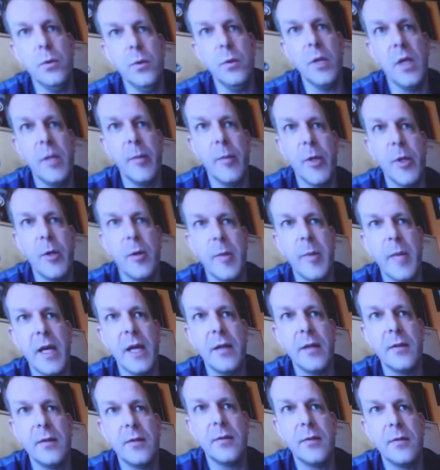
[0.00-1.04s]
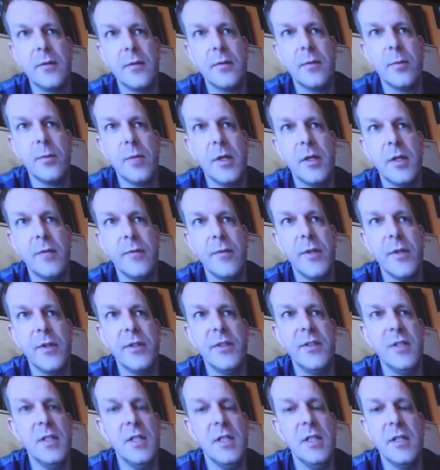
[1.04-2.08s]
coming on about 12,
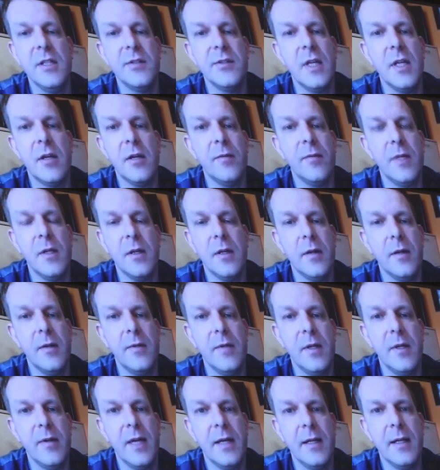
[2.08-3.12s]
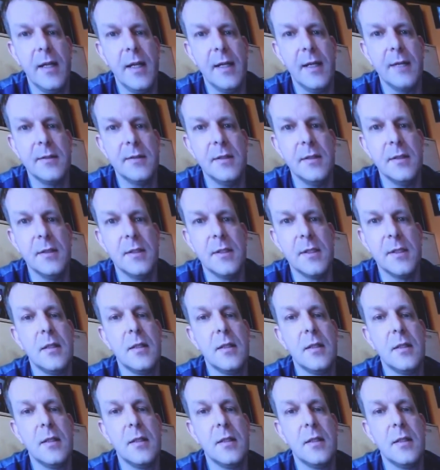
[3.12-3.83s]
13 years now. I've never had an accident.